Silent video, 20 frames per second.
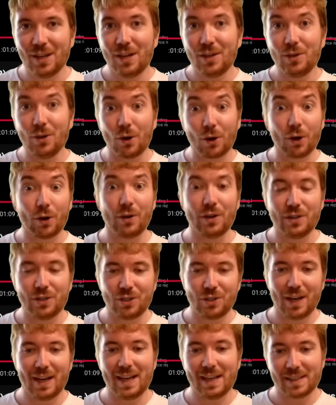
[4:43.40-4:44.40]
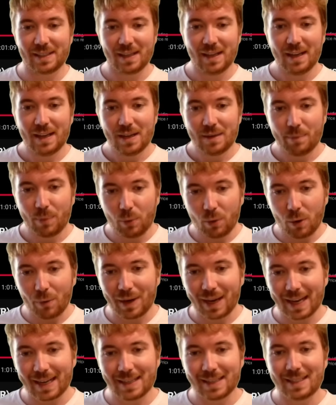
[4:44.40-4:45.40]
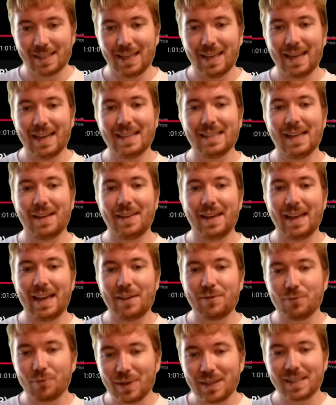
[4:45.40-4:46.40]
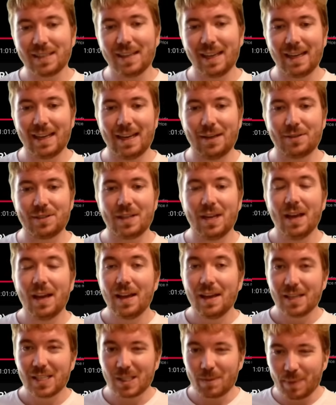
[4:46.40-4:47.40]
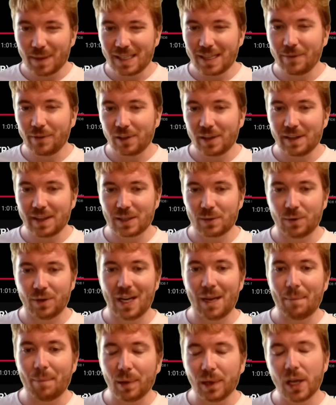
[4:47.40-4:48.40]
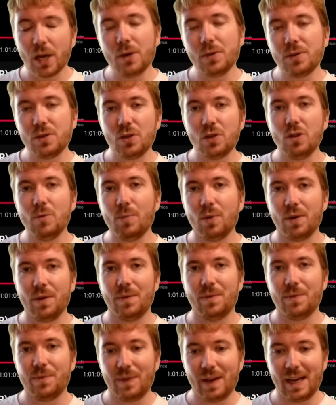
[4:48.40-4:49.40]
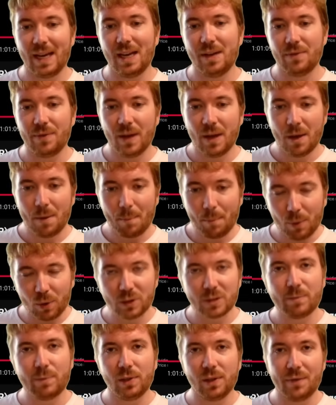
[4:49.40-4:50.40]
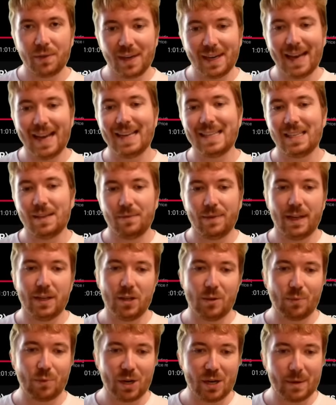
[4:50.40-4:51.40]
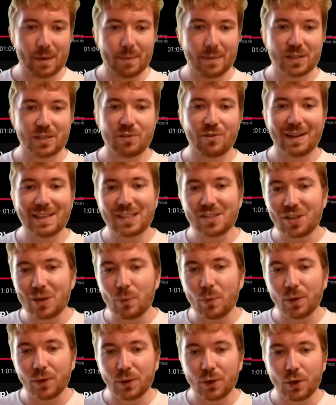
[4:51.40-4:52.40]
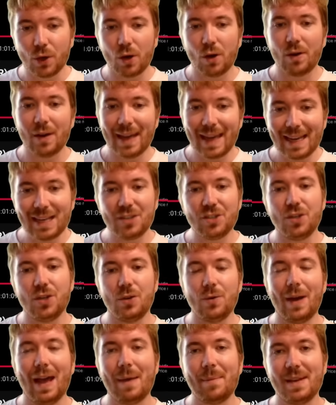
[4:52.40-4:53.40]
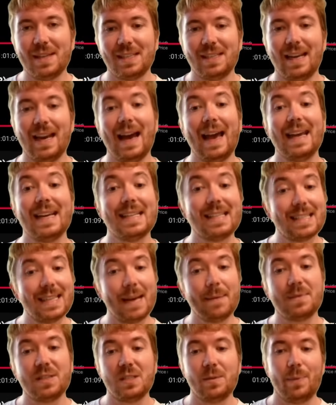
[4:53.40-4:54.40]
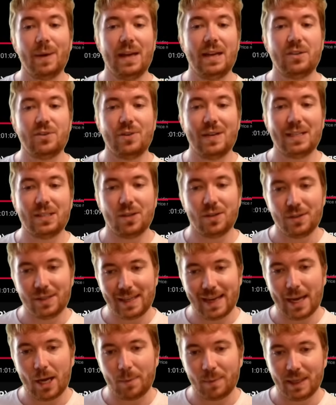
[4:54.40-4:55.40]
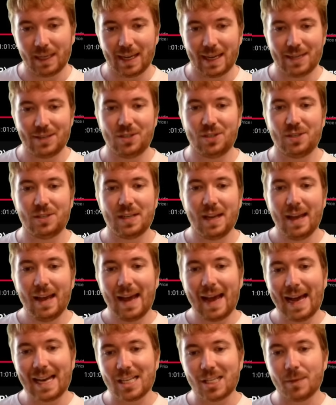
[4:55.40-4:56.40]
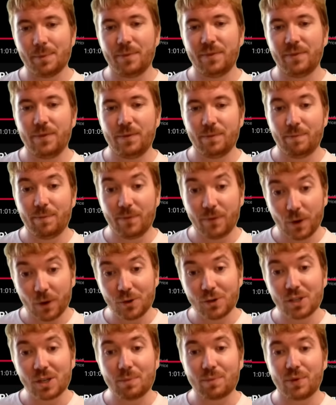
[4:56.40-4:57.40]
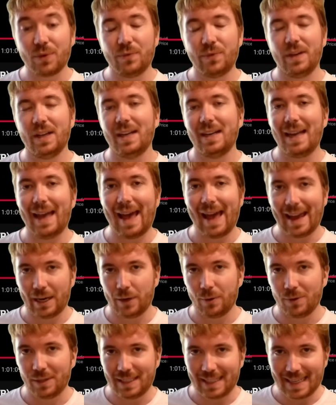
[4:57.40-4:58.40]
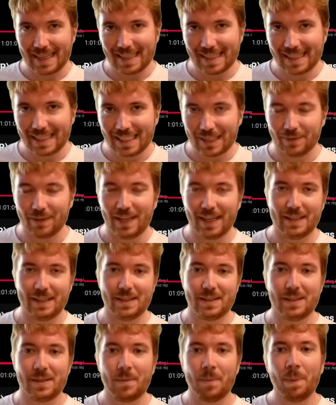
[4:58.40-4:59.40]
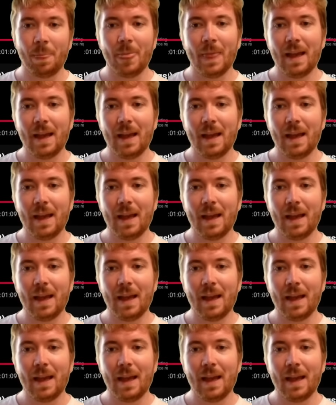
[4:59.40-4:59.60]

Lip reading: your current shares. But what we can see is that they had recently announced, specifically this one here, below 2.5 multiple of the net asset value premium, Strategy will not issue MSTR except to pay interest on debt obligations and to fund preferred equity dividends.